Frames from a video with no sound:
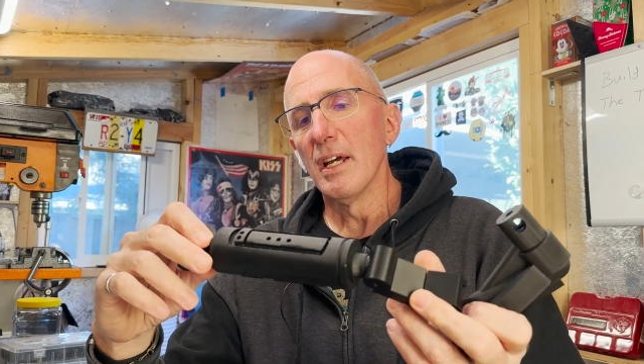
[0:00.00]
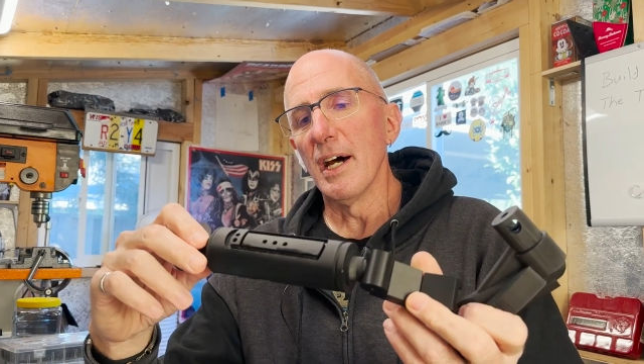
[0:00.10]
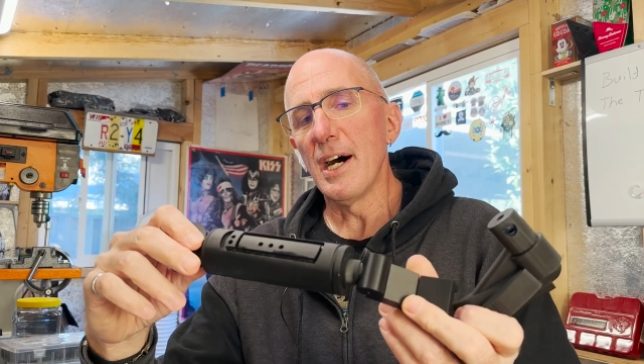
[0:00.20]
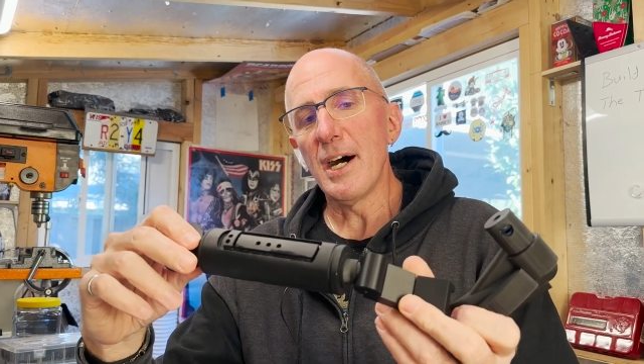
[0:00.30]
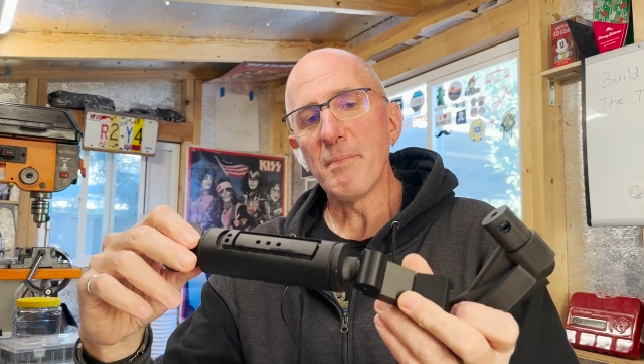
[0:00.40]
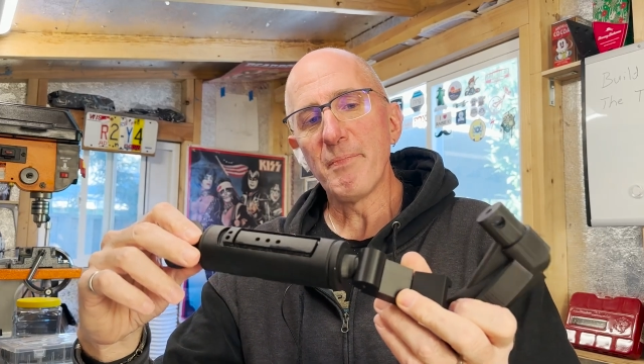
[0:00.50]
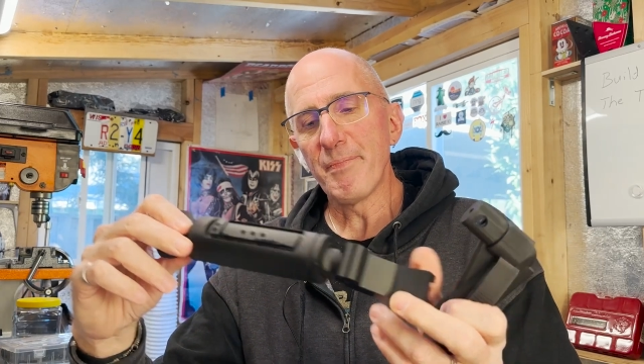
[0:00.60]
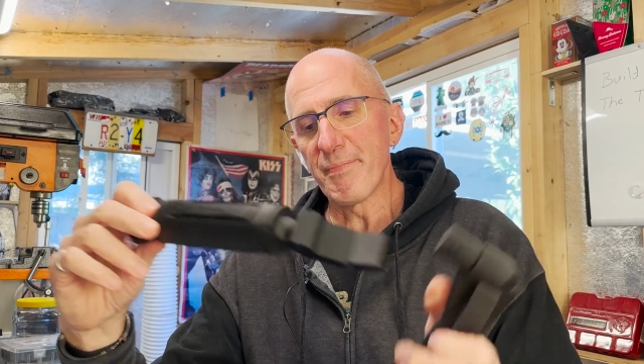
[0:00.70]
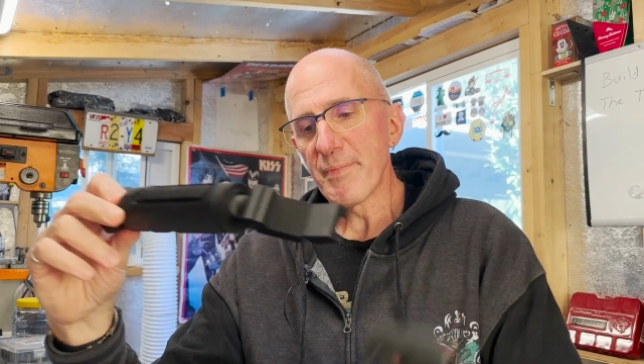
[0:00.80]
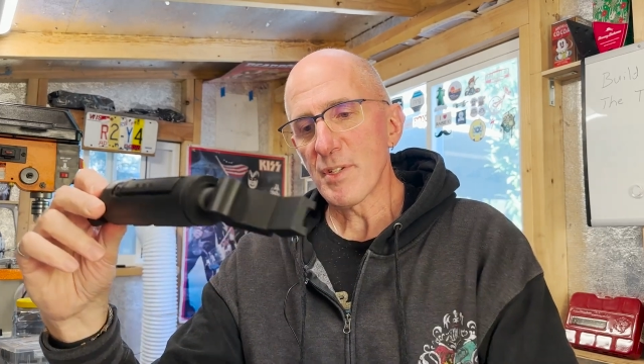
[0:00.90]

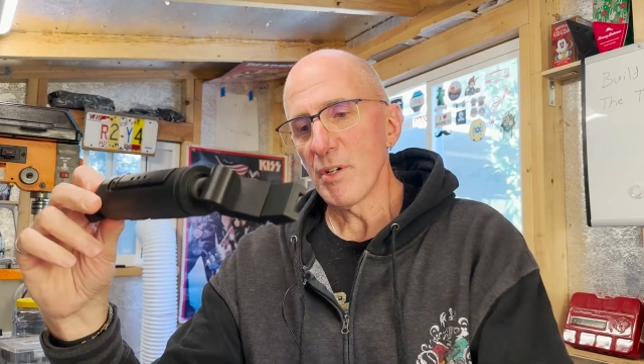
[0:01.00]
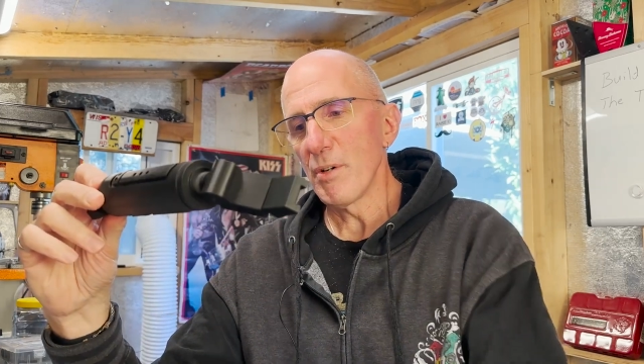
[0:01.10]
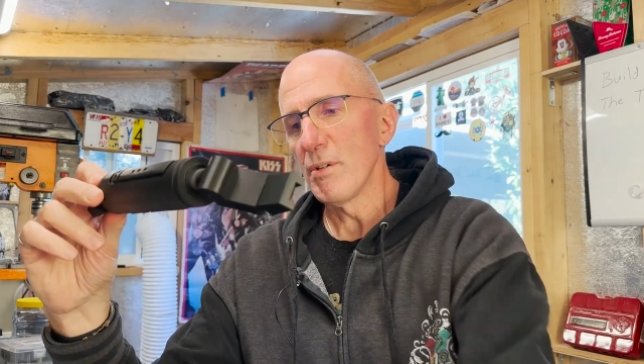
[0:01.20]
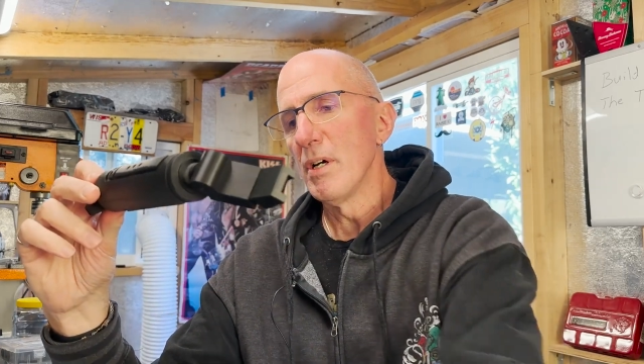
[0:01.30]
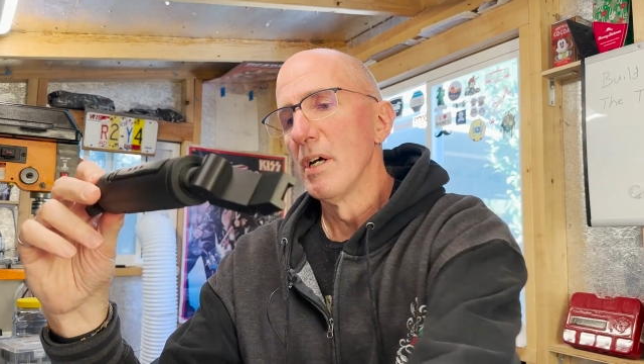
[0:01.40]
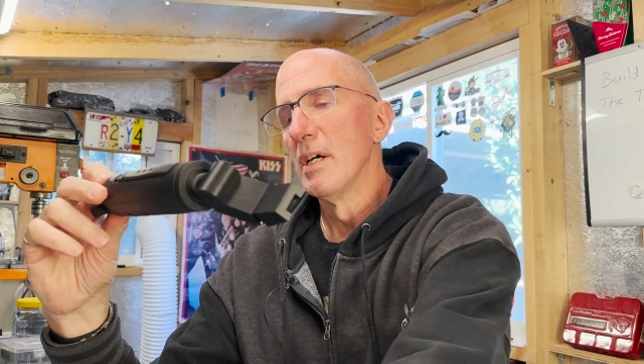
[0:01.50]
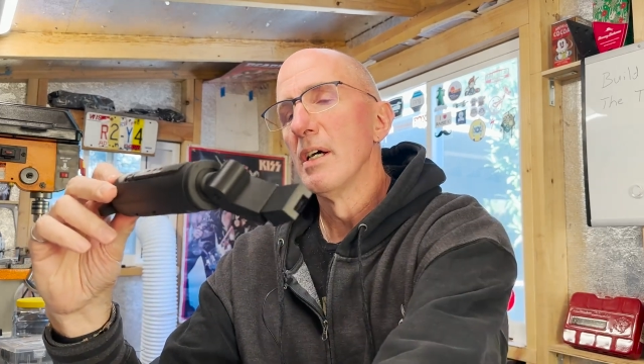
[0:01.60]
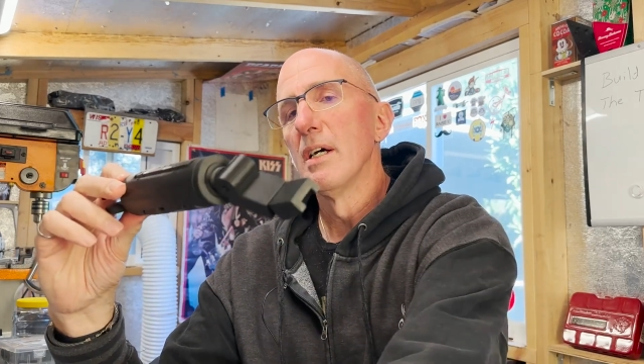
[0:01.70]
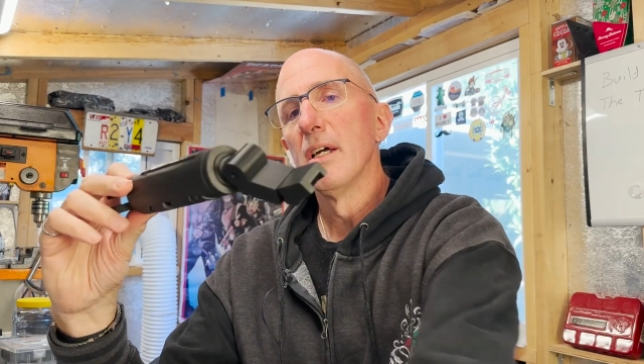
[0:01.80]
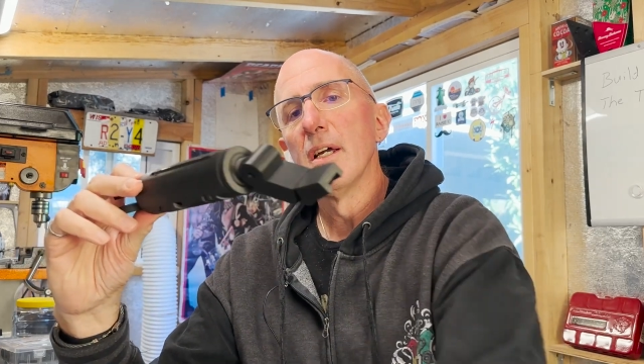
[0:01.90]
So
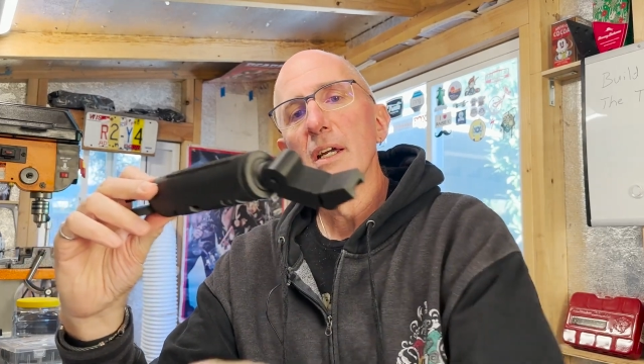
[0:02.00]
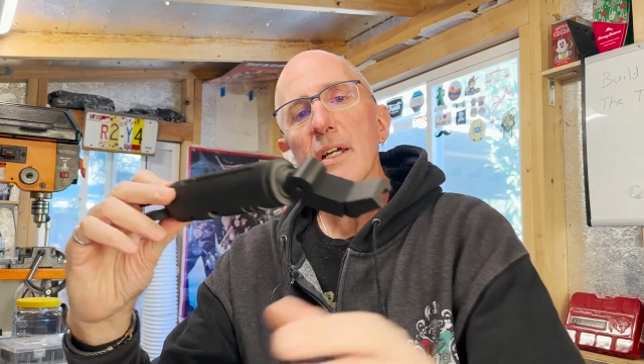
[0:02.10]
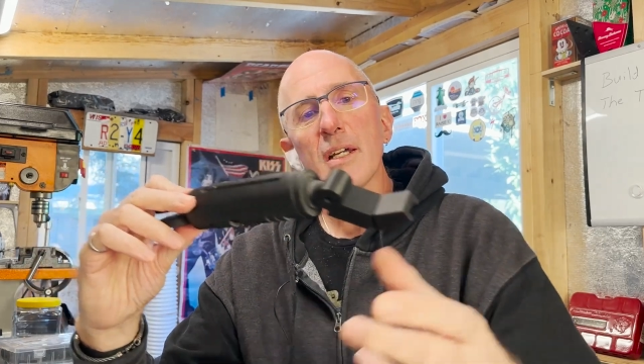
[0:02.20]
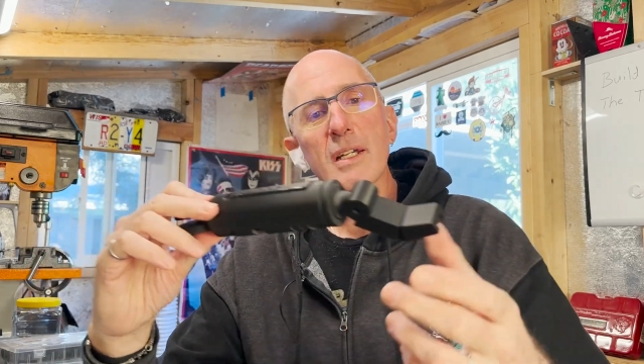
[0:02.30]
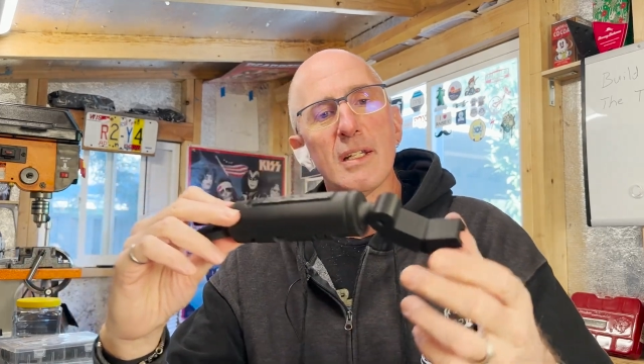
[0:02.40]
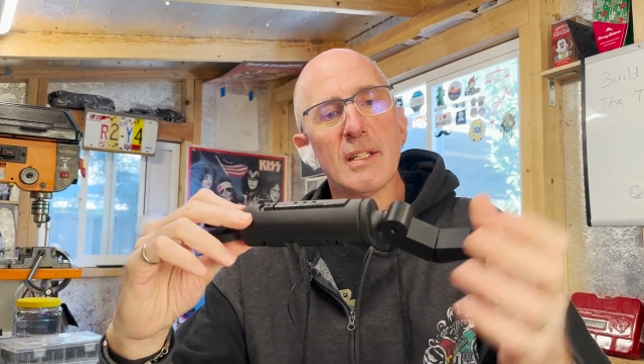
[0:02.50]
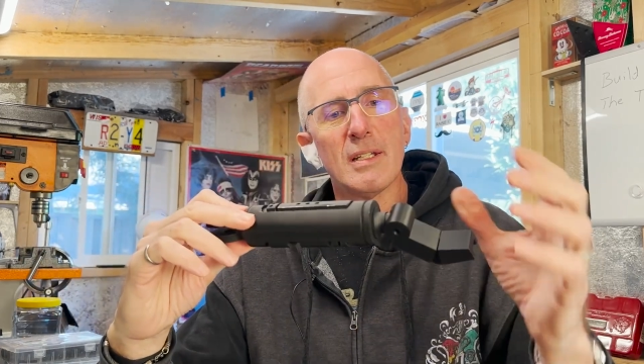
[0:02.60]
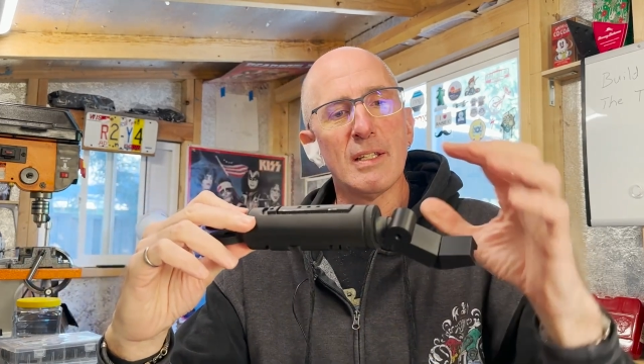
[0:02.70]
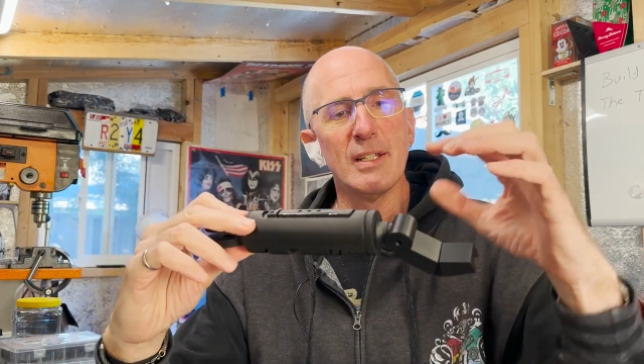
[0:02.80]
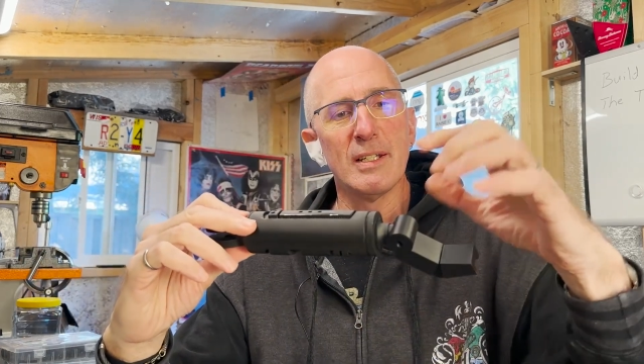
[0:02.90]

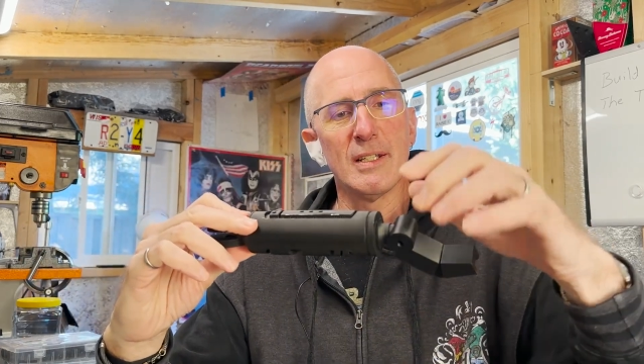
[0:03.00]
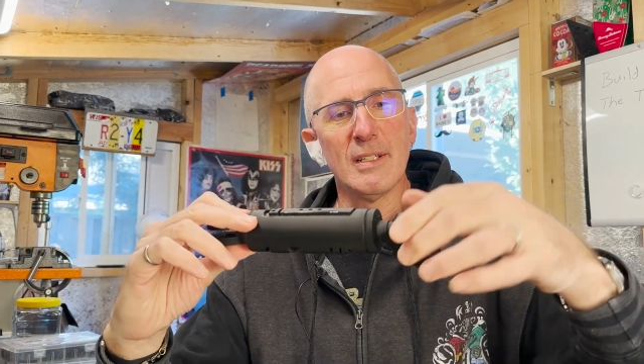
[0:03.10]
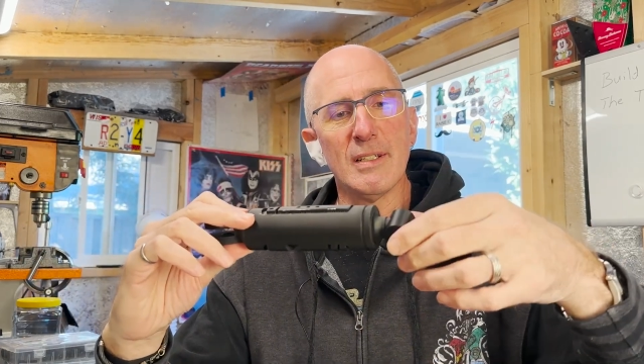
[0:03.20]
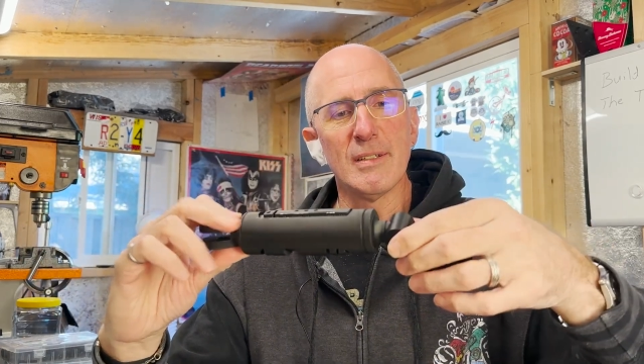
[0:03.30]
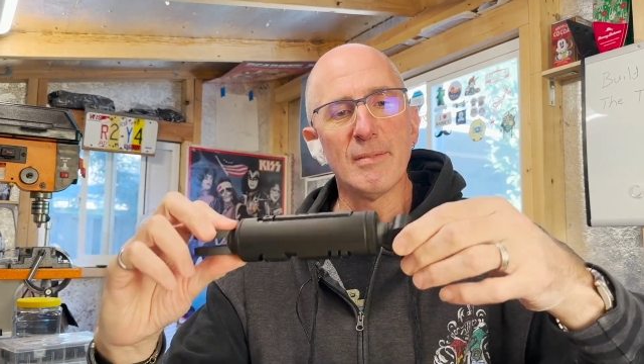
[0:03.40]
the